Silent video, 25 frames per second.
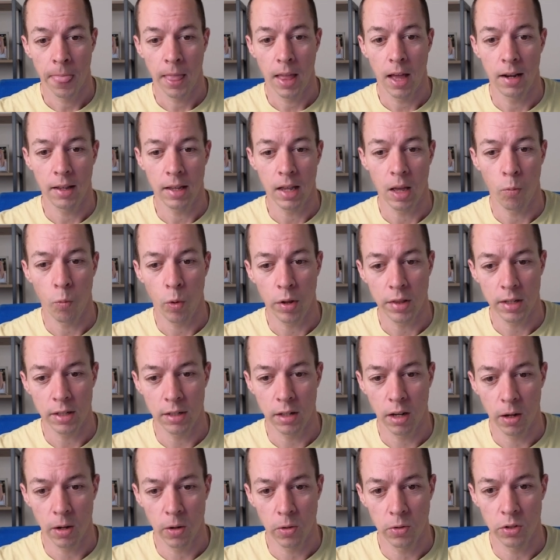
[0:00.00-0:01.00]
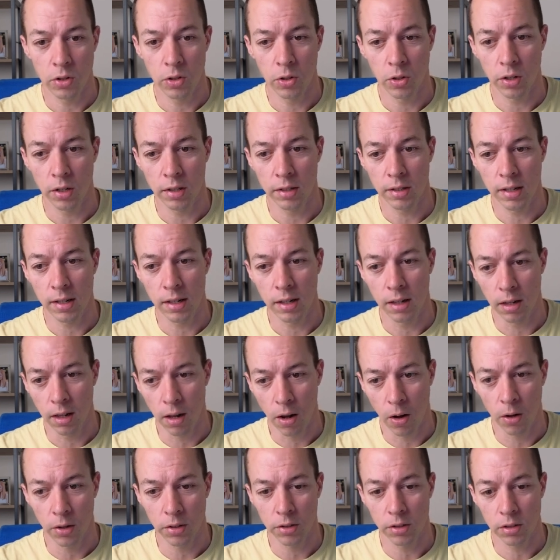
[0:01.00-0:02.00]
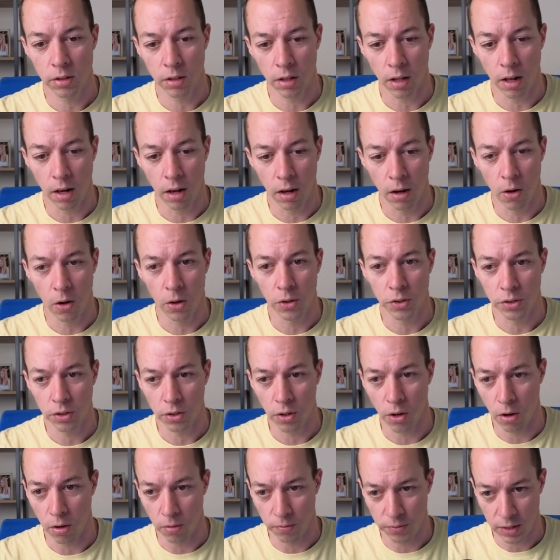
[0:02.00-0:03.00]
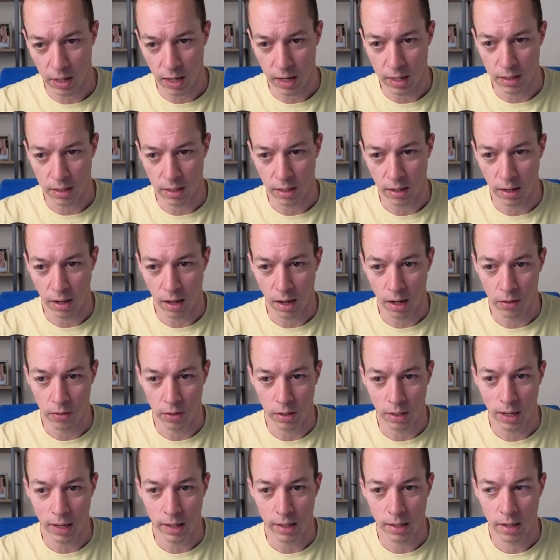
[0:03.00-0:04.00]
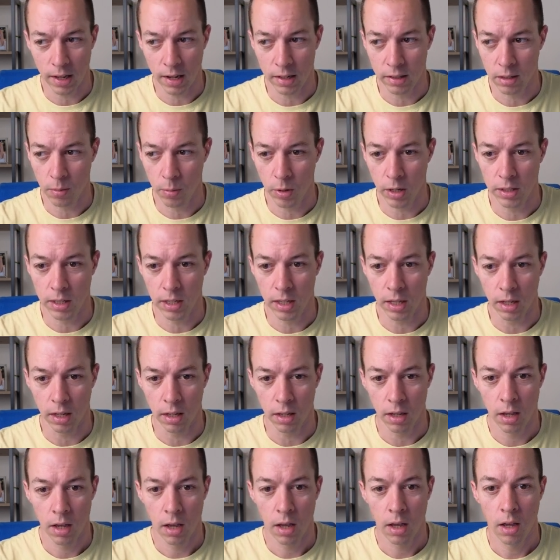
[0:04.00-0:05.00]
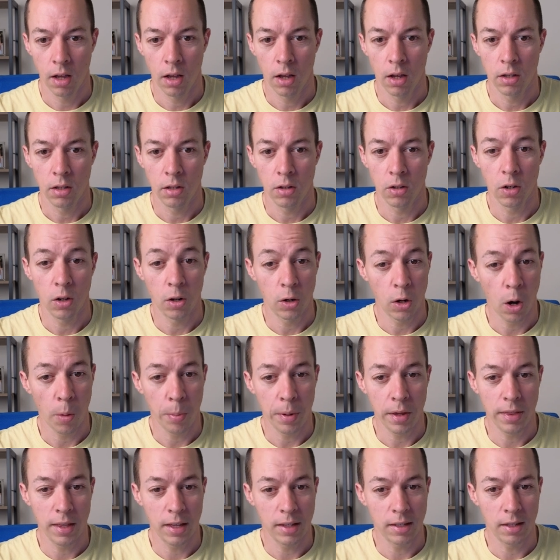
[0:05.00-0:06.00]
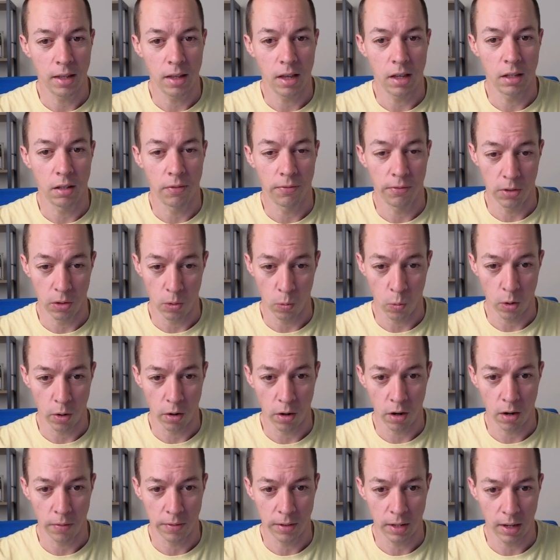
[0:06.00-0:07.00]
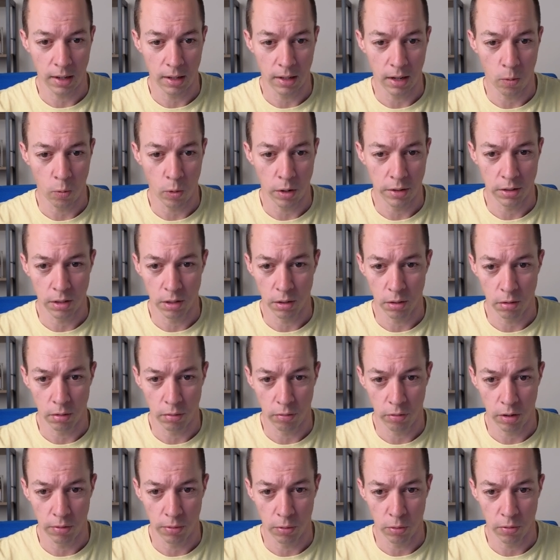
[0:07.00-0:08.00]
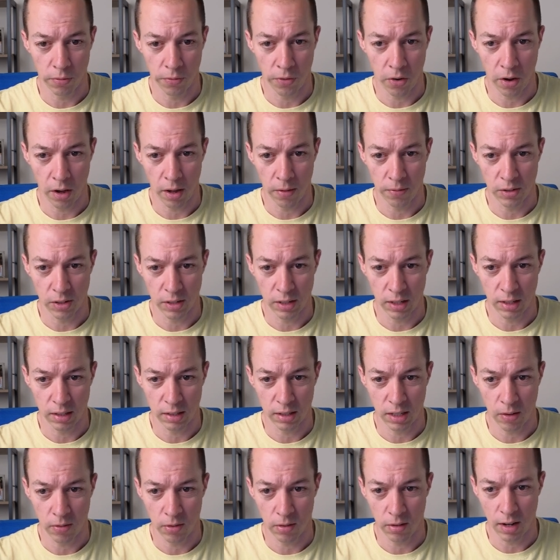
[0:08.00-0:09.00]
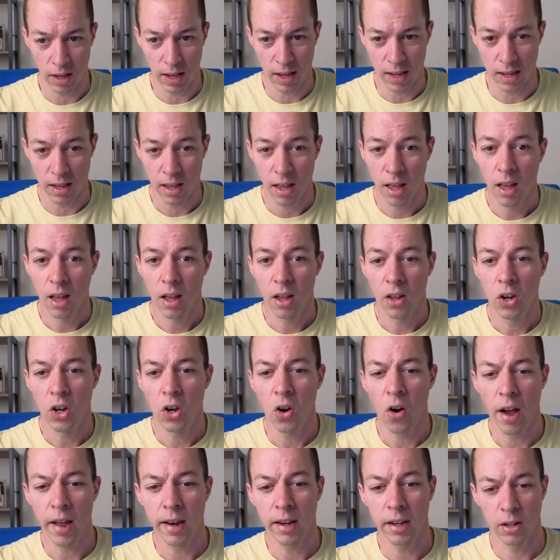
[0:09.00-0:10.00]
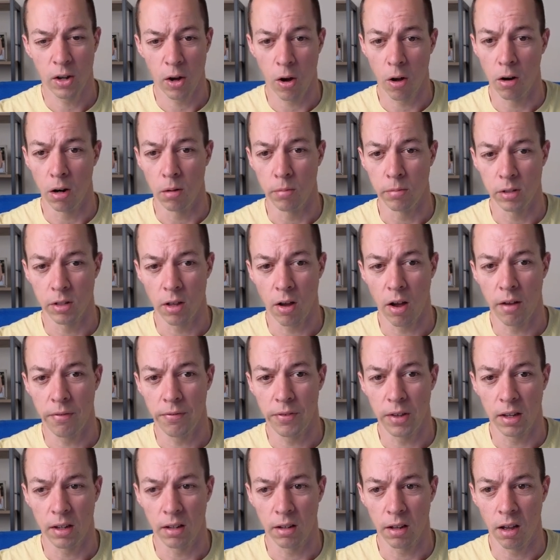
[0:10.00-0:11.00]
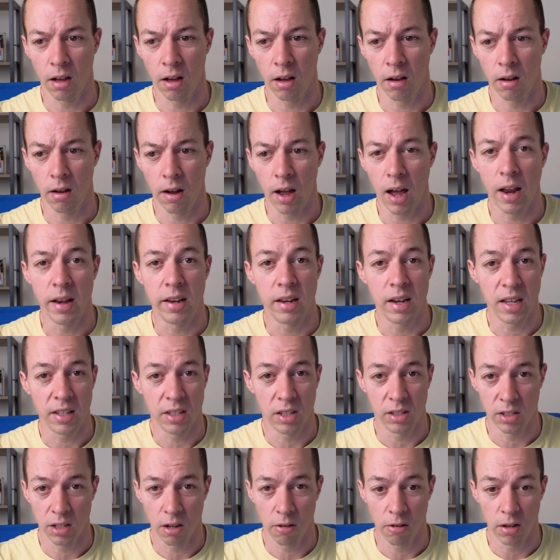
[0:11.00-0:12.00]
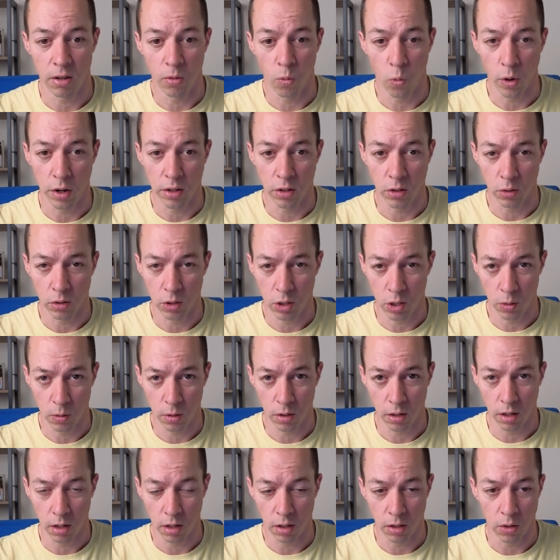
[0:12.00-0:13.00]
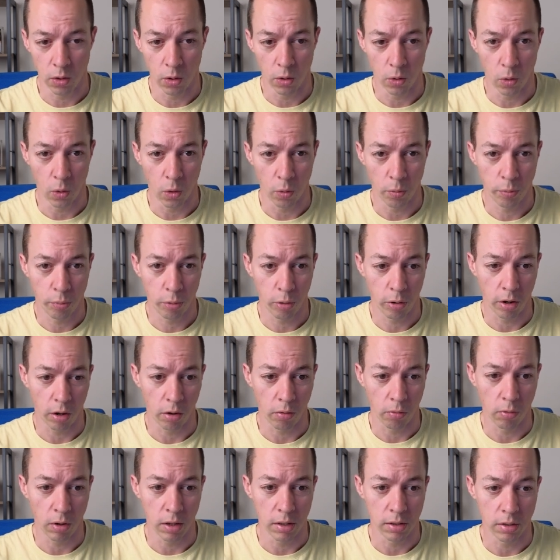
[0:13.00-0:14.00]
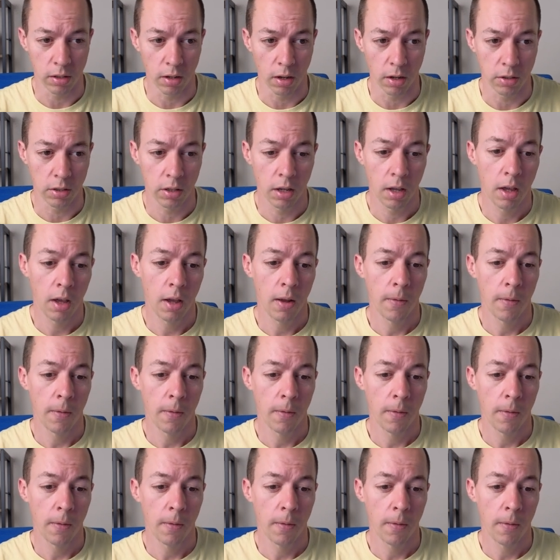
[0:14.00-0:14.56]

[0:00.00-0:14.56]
And again, when this loads, you're gonna see lots and lots of data. And if you click customize here, you can copy this if you want. I've taken out one, two, three, four, five, six, seven, eight, nine columns I think are unnecessary when you're doing your product research.